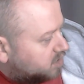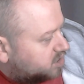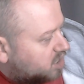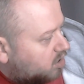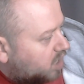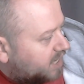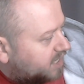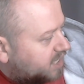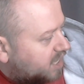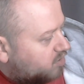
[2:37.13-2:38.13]
So,
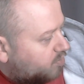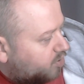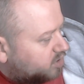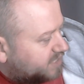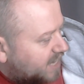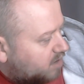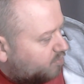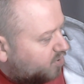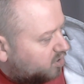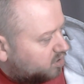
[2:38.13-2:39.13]
landing gear up or
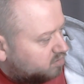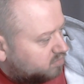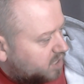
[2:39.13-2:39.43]
down button,